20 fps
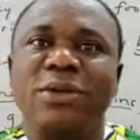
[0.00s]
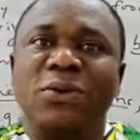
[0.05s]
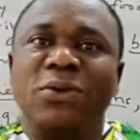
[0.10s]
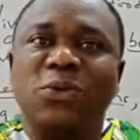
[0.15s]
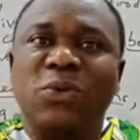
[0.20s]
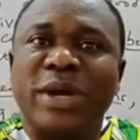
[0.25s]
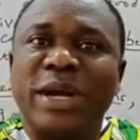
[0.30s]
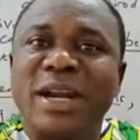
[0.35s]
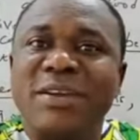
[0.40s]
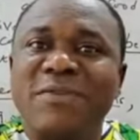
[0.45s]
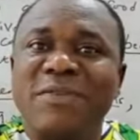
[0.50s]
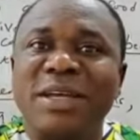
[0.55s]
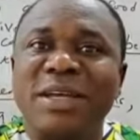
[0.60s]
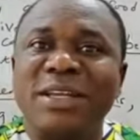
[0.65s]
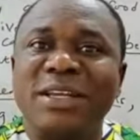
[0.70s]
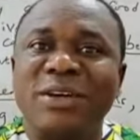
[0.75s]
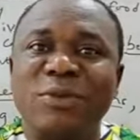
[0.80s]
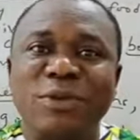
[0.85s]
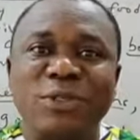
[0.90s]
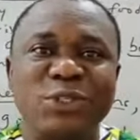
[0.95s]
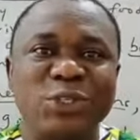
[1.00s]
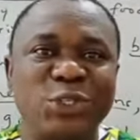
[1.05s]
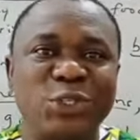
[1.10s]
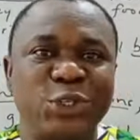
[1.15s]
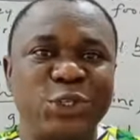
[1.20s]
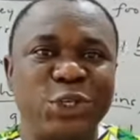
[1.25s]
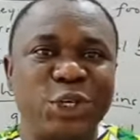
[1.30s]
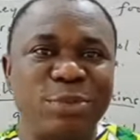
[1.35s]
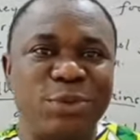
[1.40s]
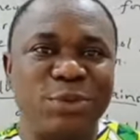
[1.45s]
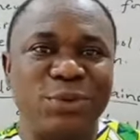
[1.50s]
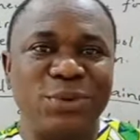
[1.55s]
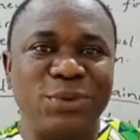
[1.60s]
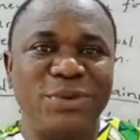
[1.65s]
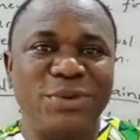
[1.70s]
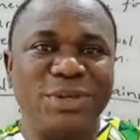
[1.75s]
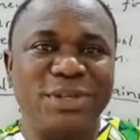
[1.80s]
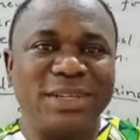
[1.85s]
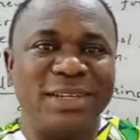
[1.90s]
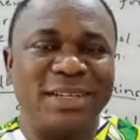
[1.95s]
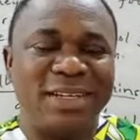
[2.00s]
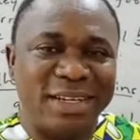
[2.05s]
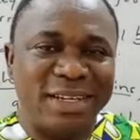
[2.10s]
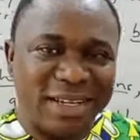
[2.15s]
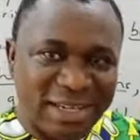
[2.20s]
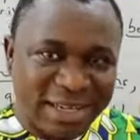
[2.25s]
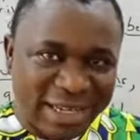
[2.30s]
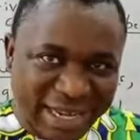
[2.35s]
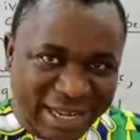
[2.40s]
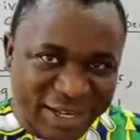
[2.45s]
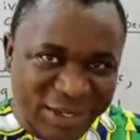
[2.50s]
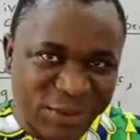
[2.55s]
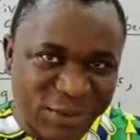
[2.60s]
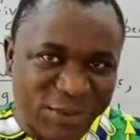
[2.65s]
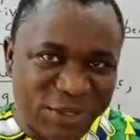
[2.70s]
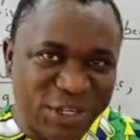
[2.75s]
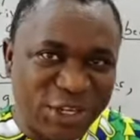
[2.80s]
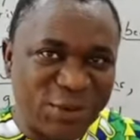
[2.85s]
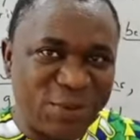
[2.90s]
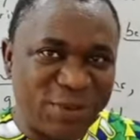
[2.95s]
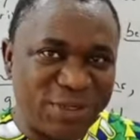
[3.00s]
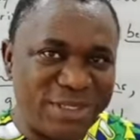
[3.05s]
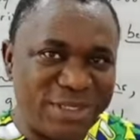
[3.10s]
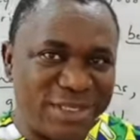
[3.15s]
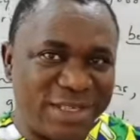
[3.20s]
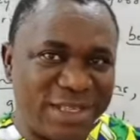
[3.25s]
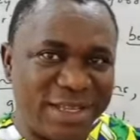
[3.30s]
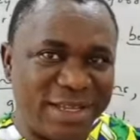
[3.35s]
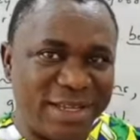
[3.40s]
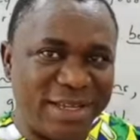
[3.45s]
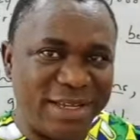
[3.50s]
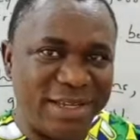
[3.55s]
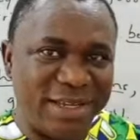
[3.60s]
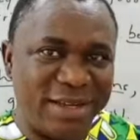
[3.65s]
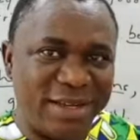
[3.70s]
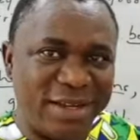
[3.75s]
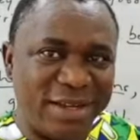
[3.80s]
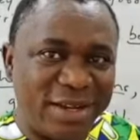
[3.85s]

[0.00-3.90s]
Wherever there was trouble, Gandoki was there.